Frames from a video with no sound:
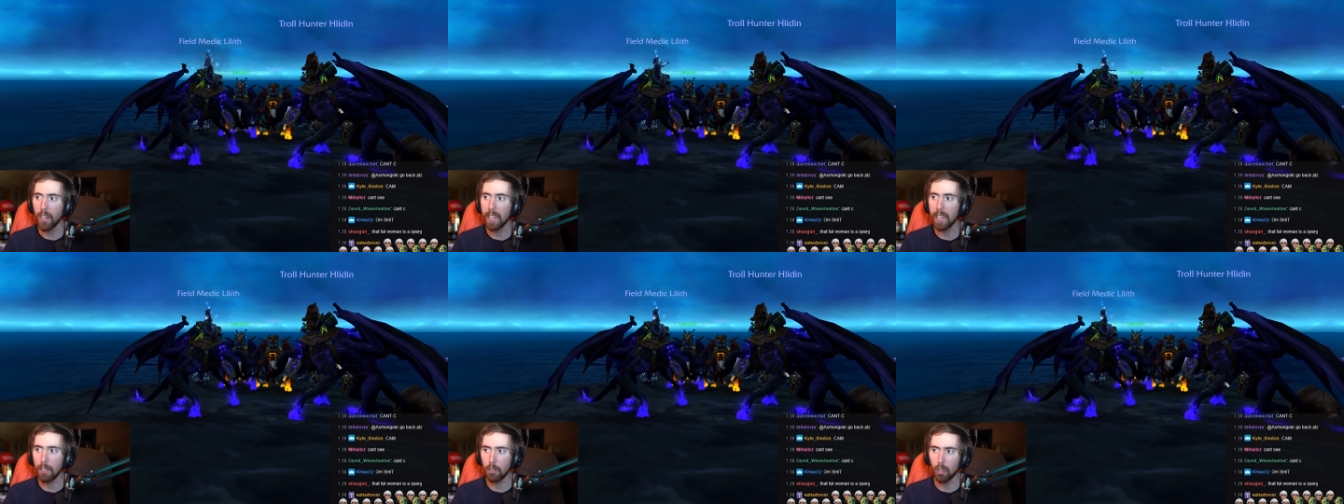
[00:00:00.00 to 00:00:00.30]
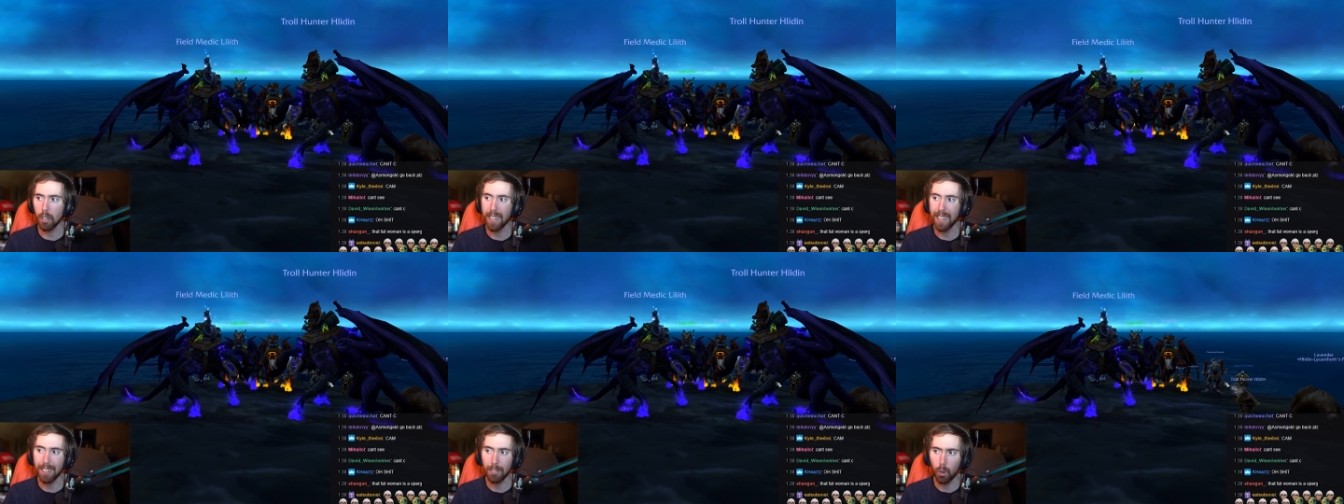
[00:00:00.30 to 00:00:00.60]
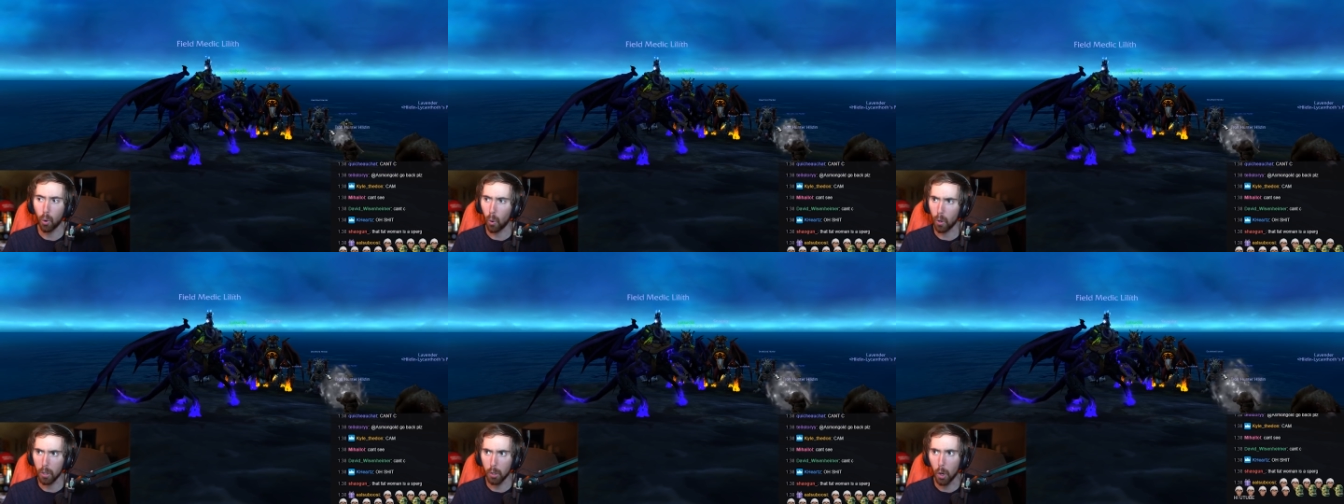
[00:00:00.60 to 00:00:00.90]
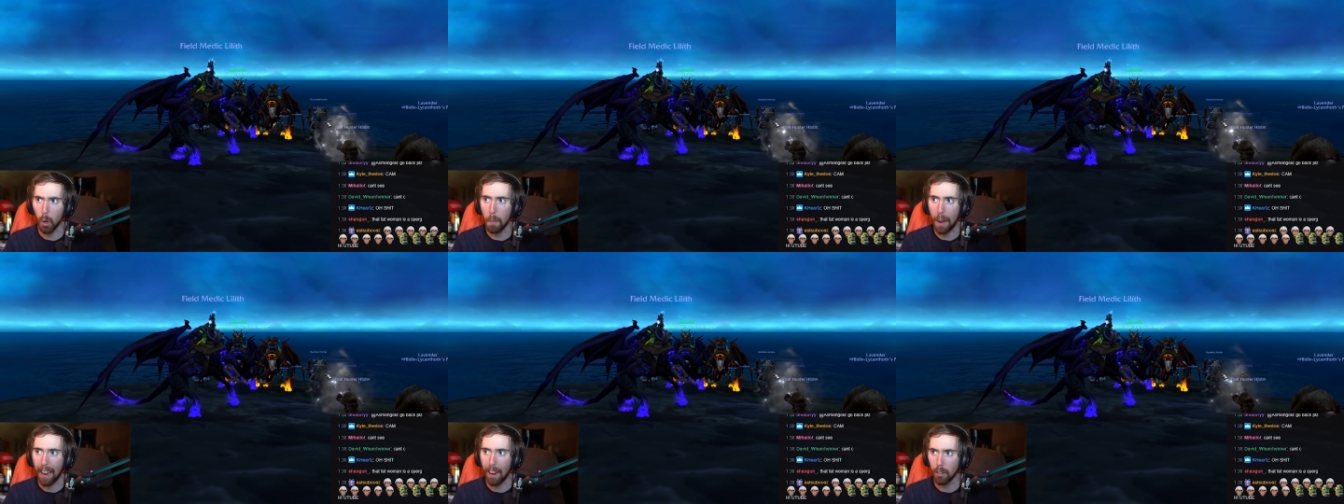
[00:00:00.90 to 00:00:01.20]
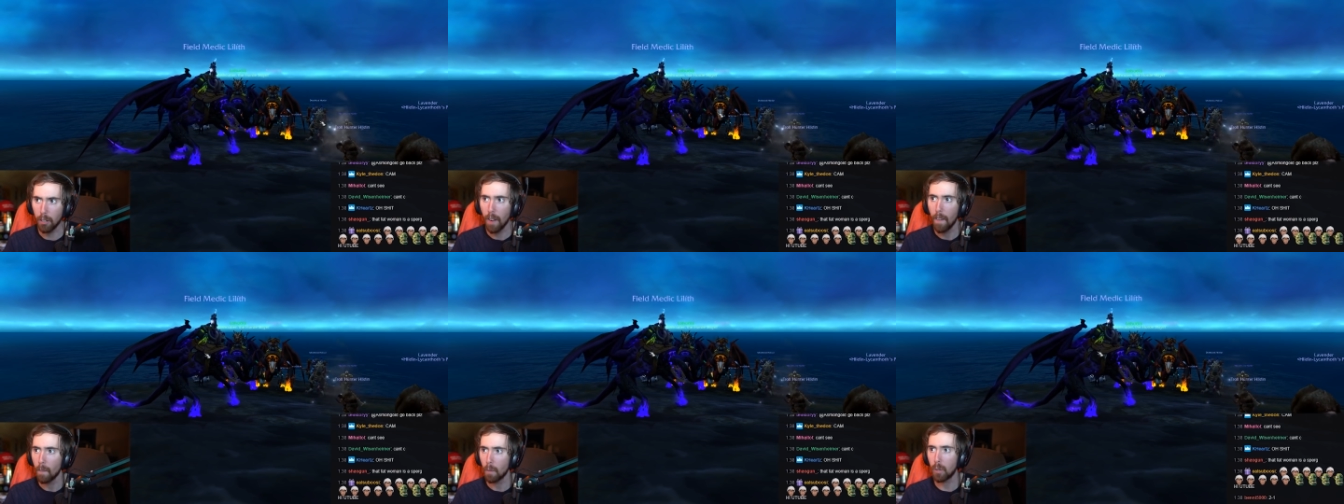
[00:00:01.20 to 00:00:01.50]
he gets on the Antoran
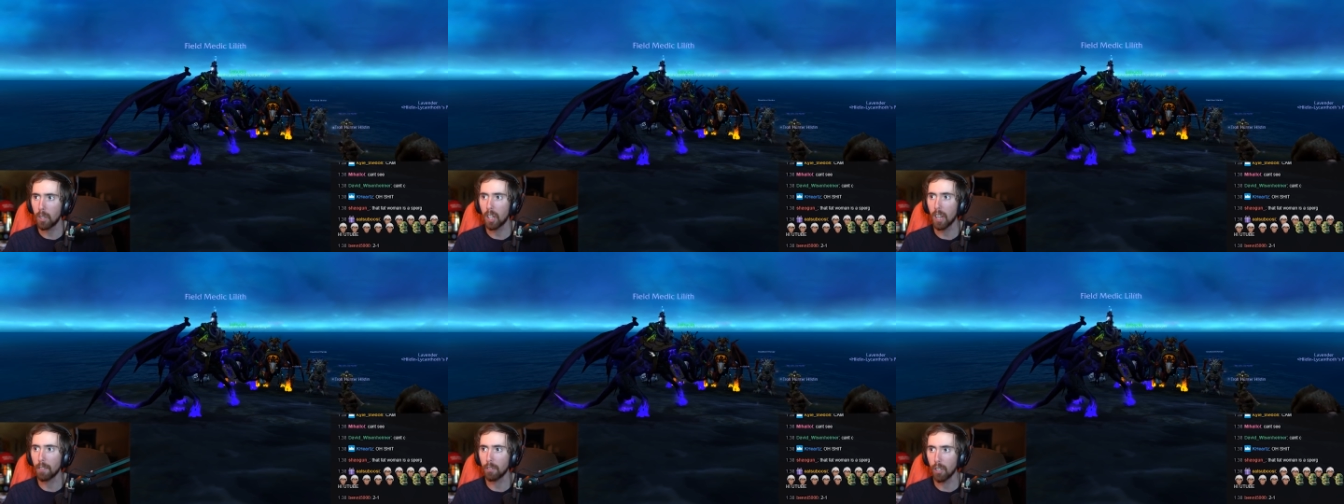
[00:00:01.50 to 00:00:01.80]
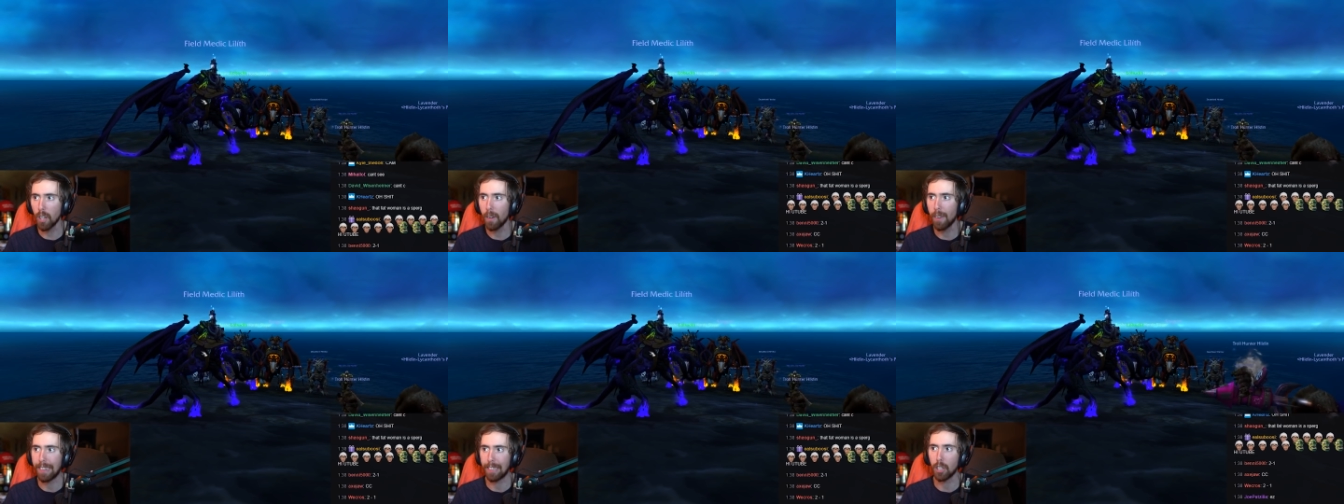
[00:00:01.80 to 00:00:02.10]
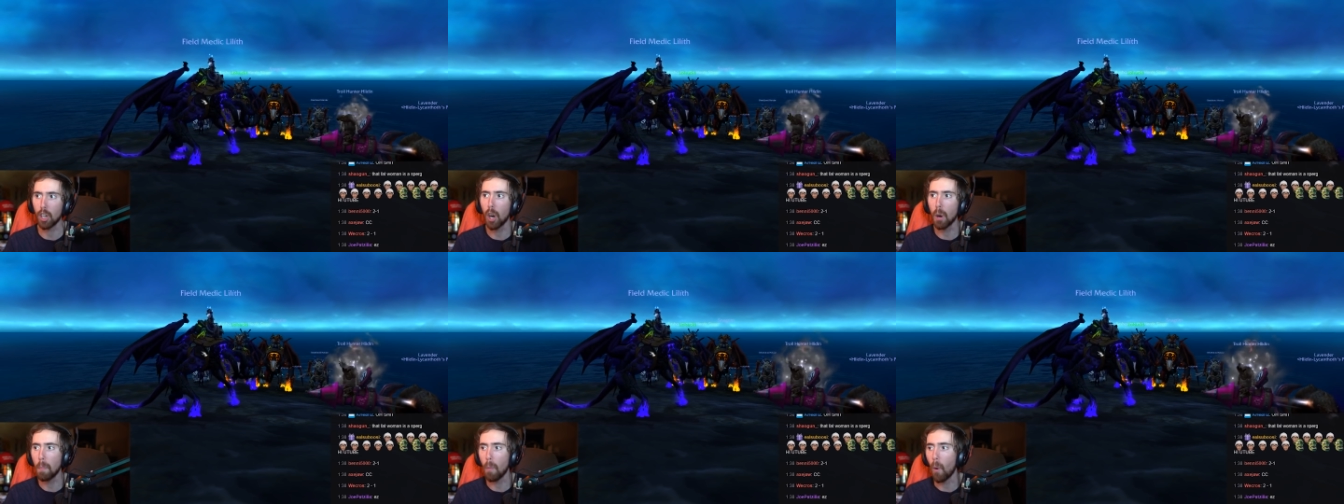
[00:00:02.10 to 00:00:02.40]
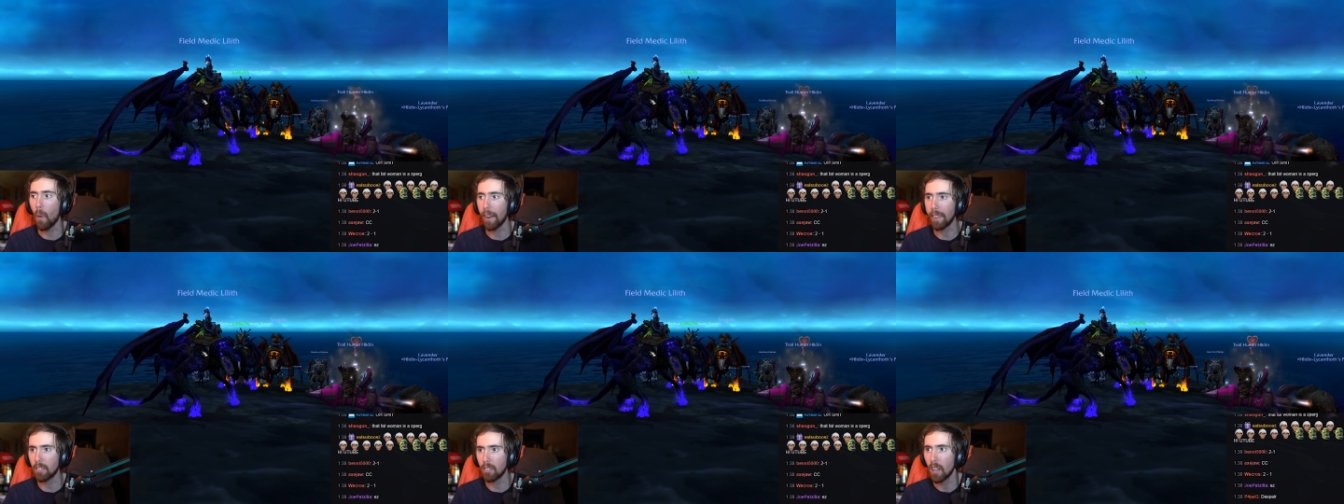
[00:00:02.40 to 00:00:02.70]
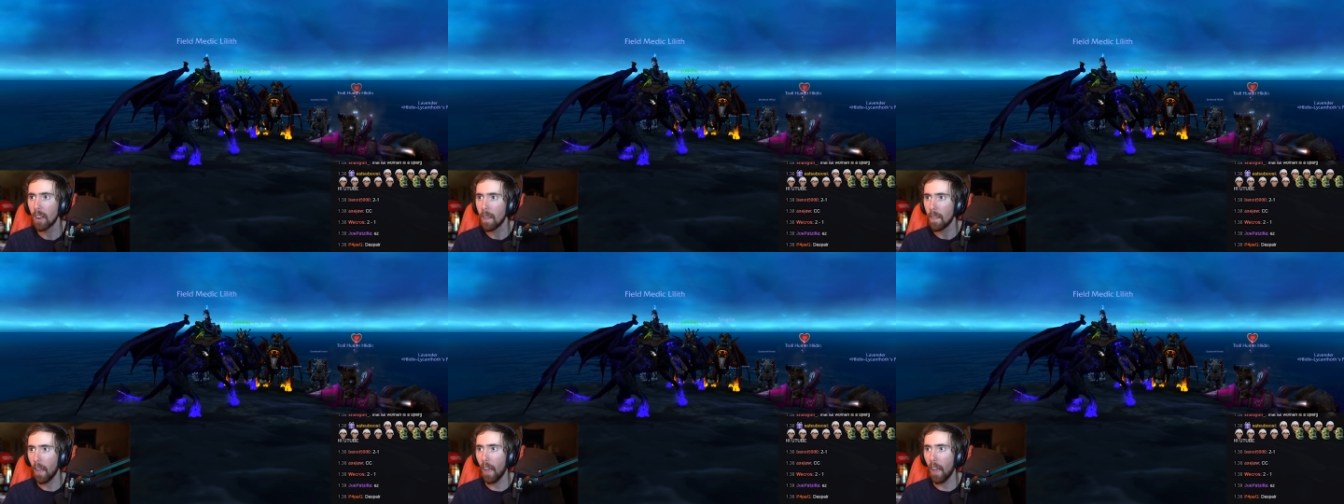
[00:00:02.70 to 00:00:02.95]
Gloomhound, which gives Lilith two points.